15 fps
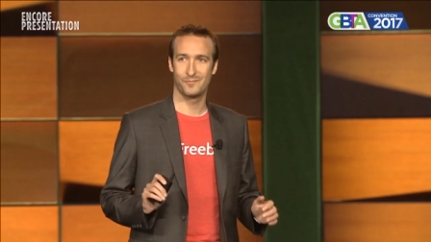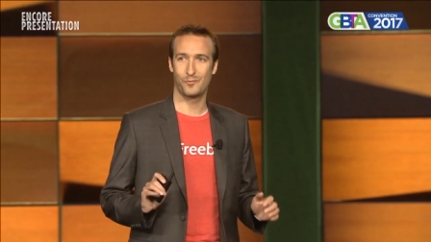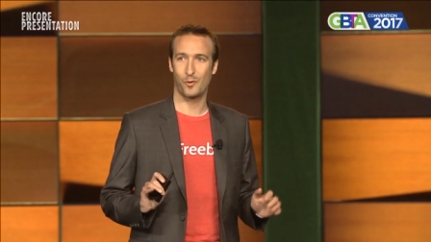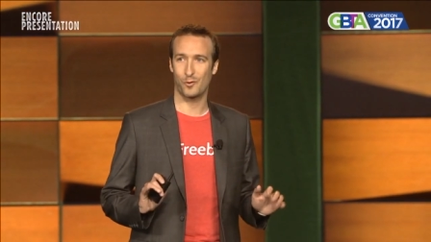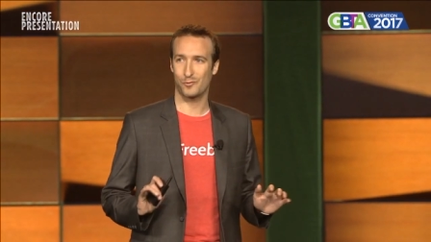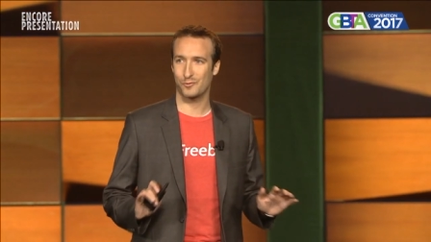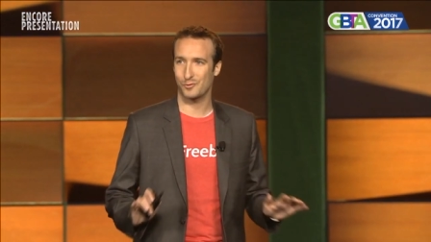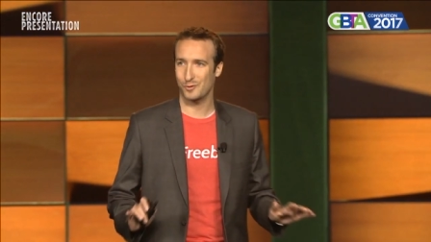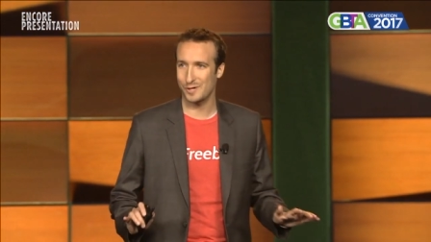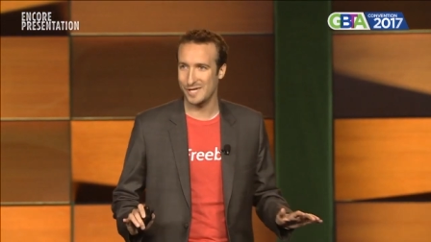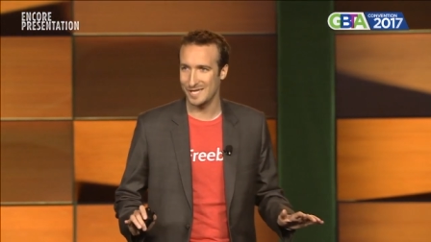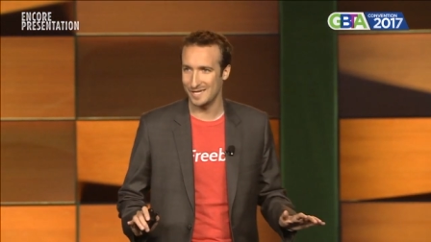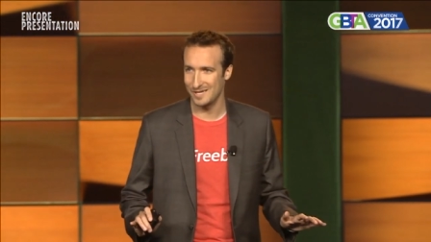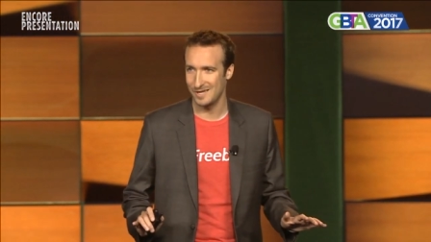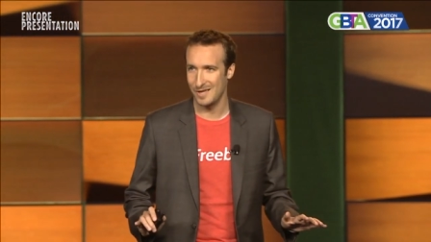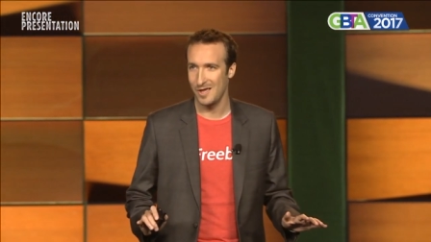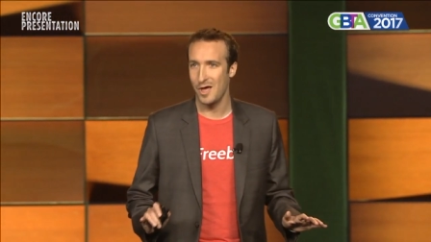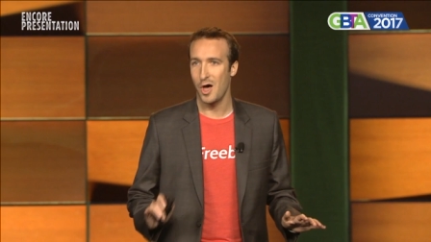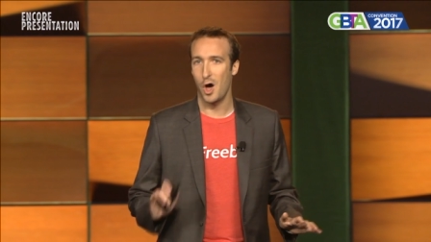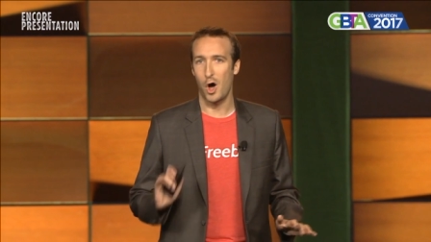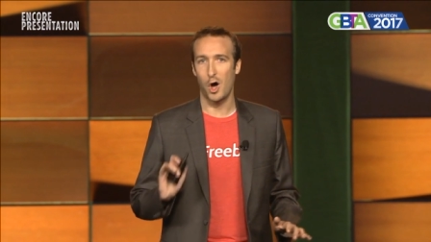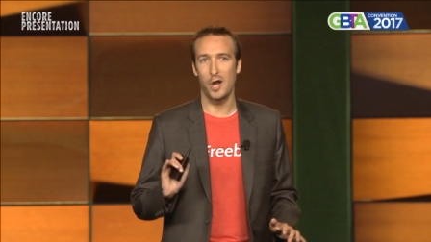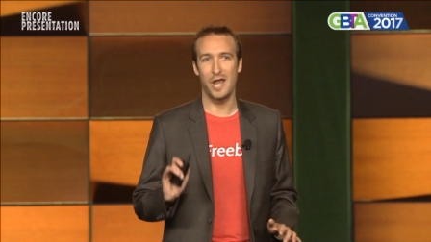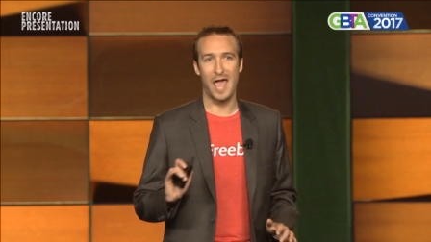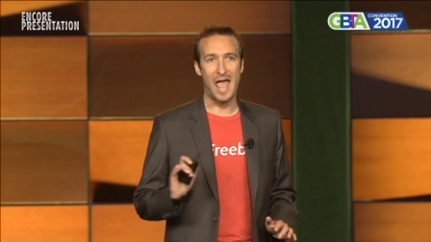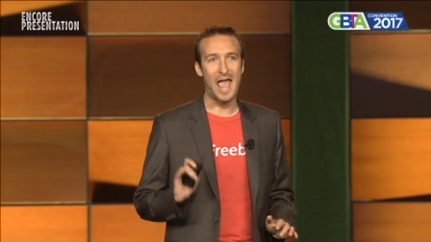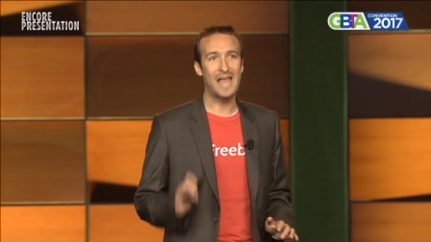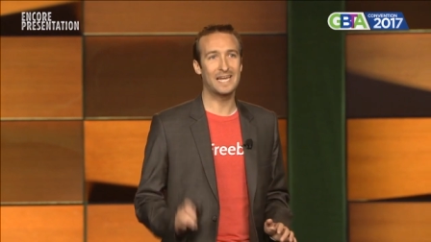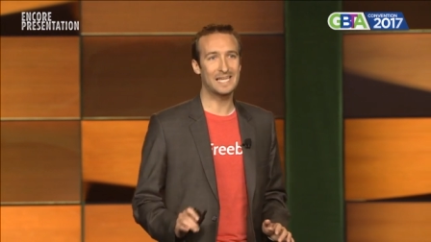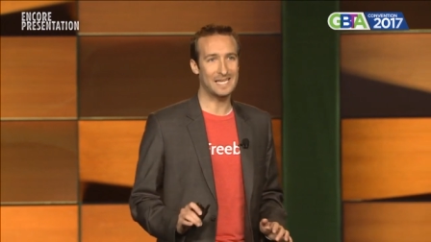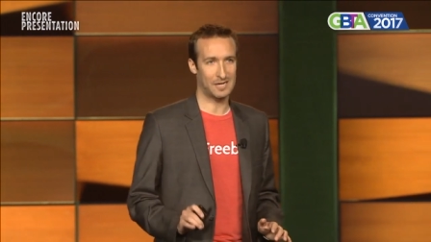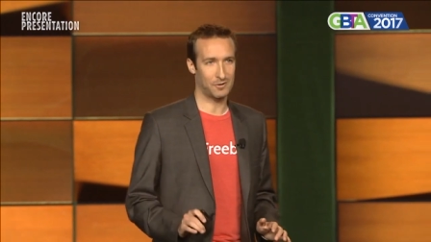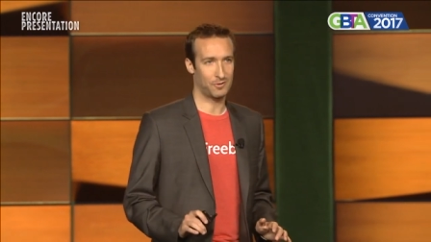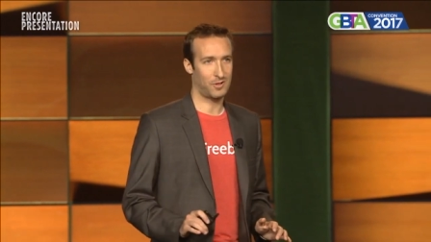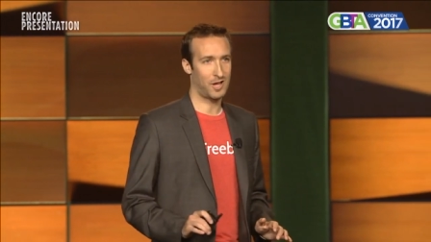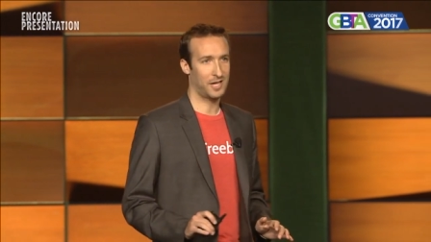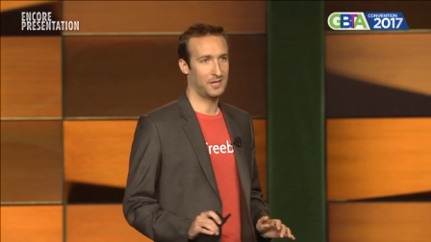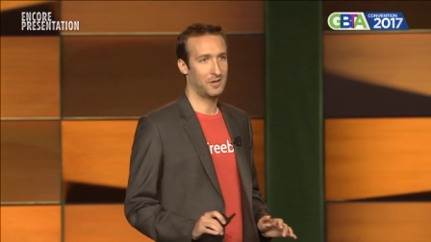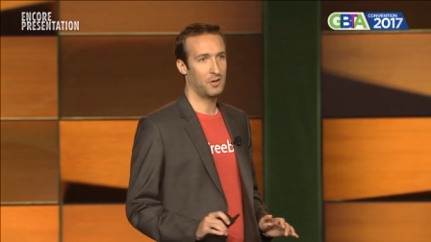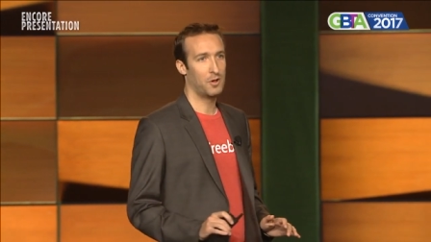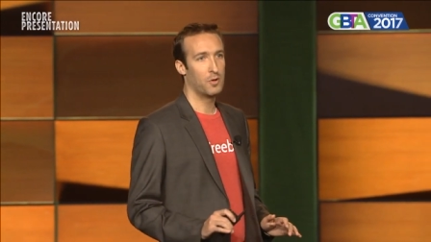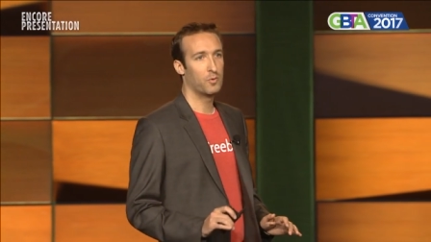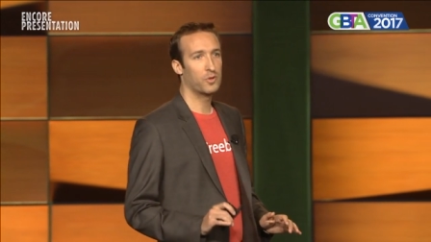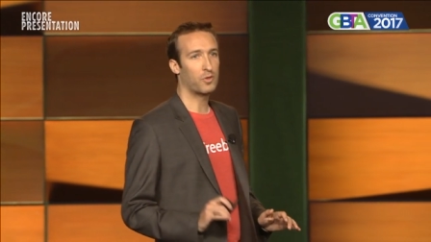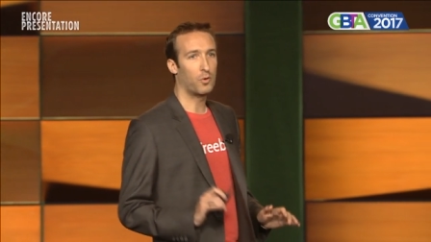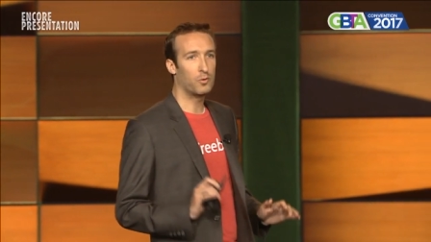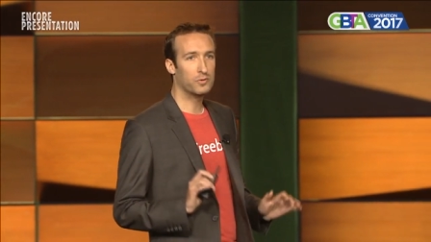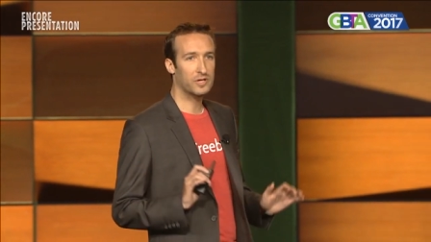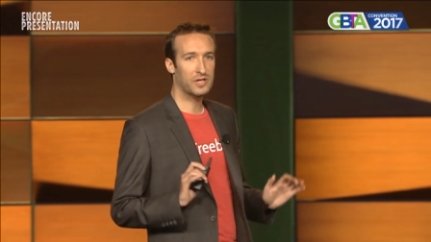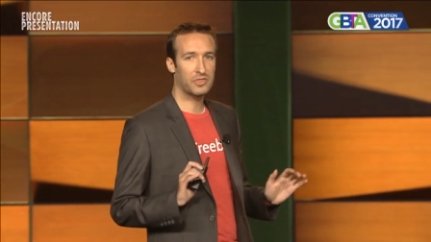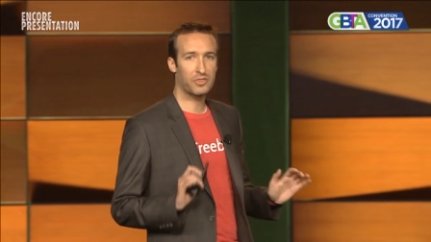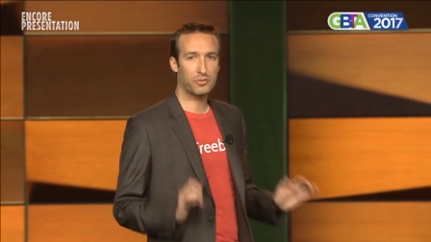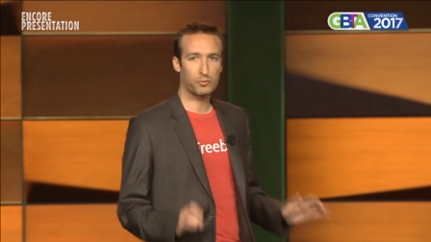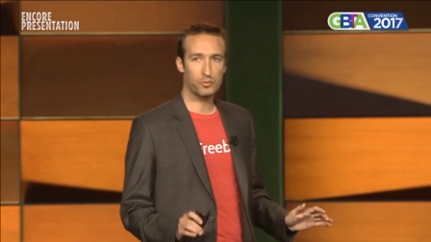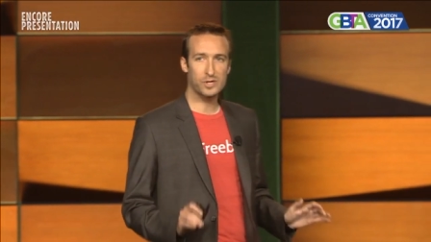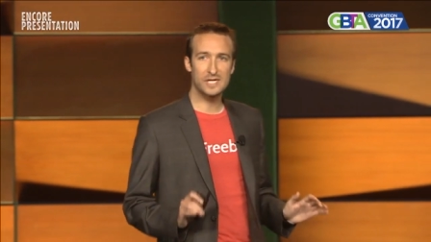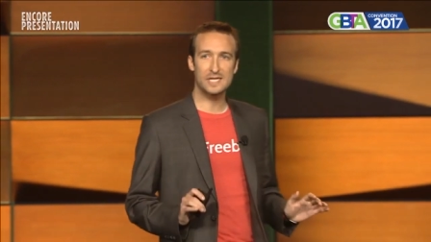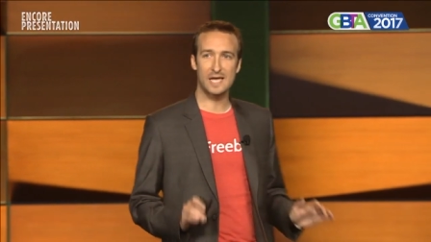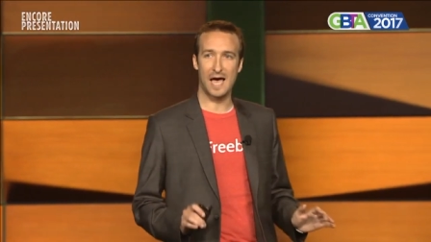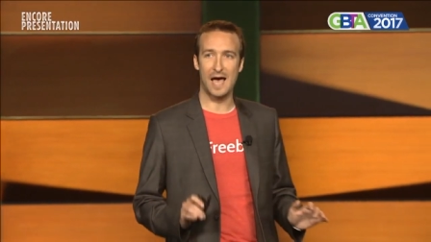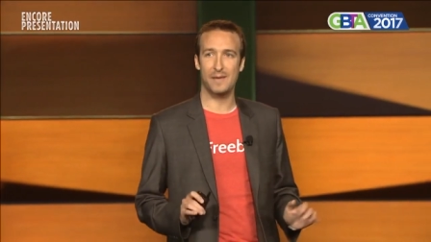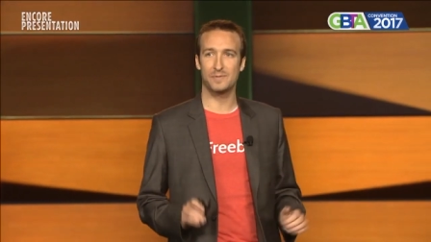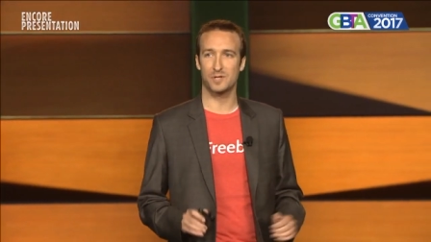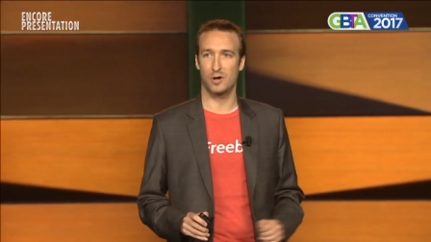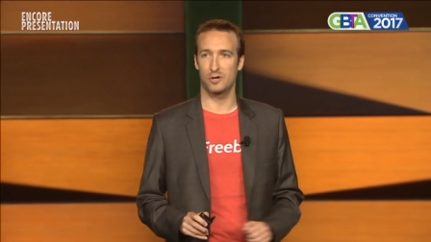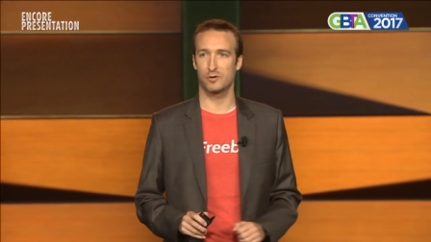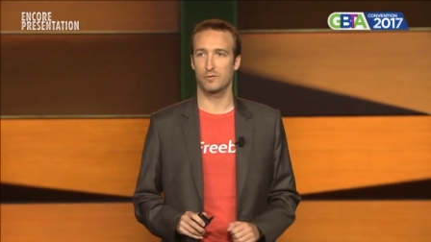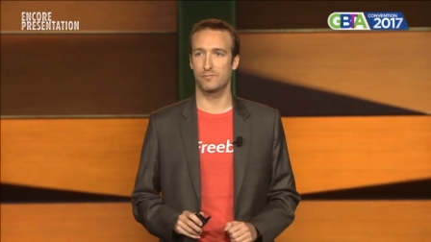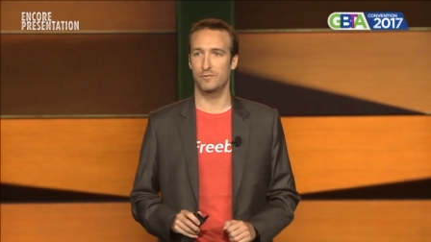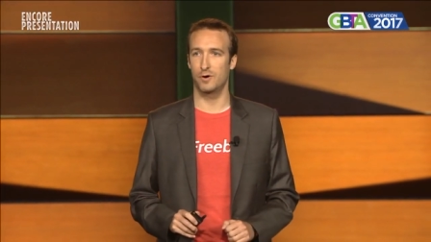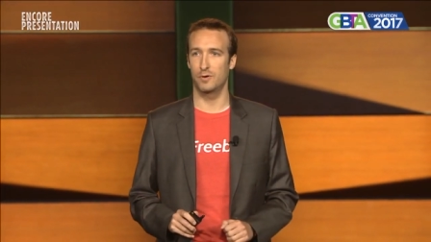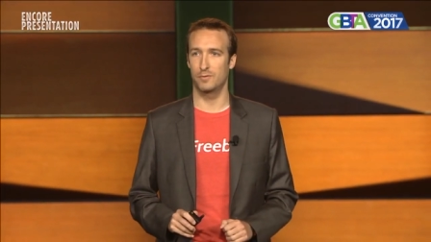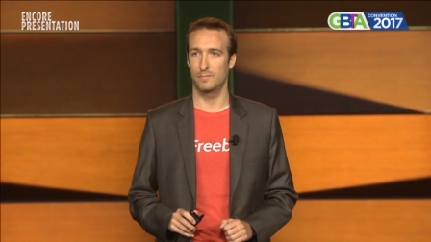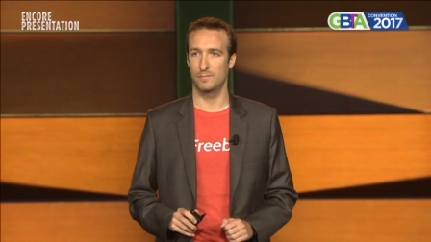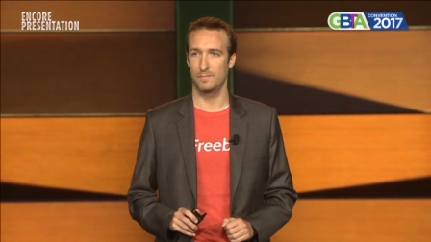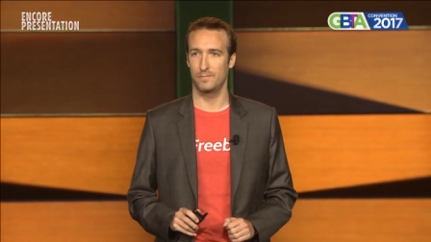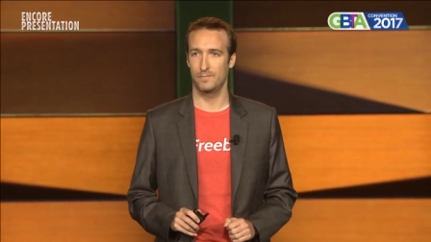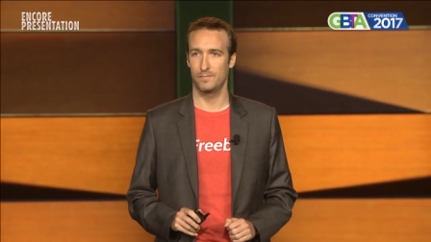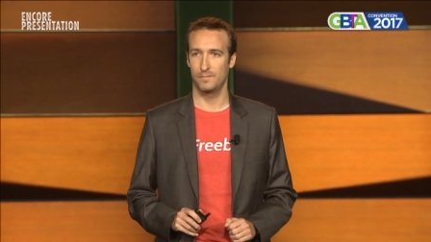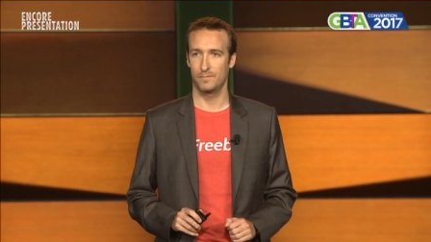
for free on any airline with only three taps on your phone.